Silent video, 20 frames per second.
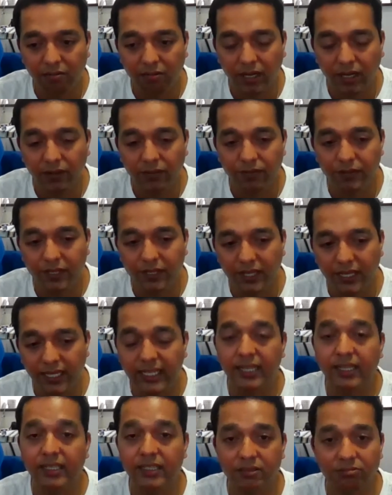I feel, at
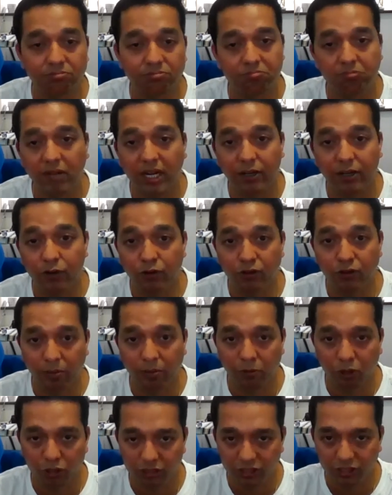least, I don't know,
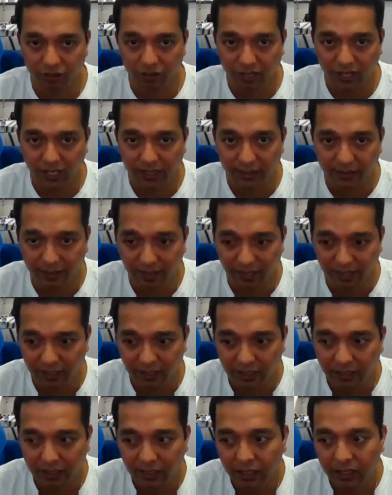I'm not generalizing.
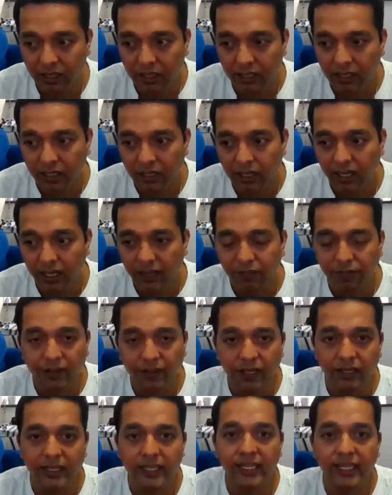I
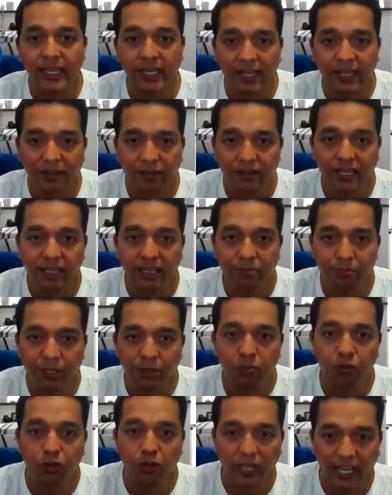feel in India we are a bit
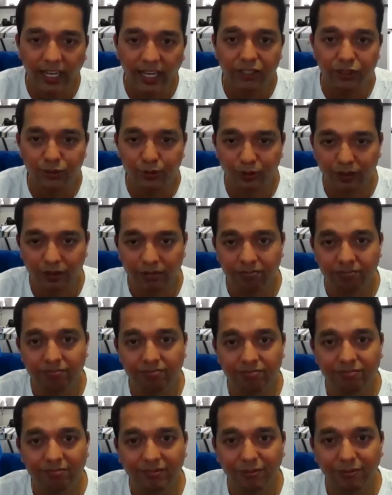more casual,
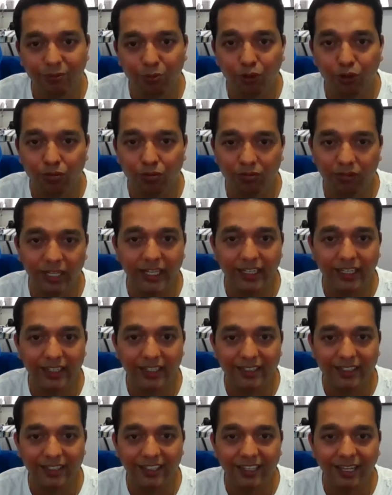more
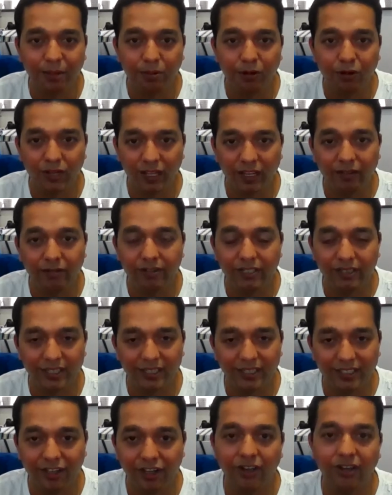about
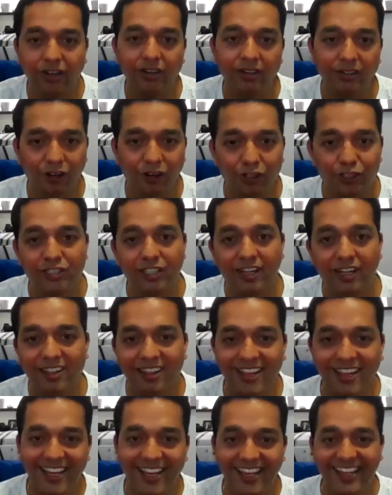everything, or
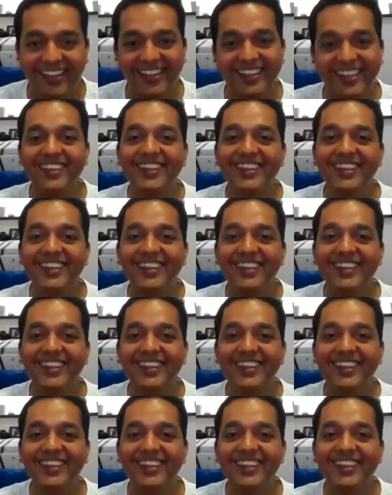chalta hai,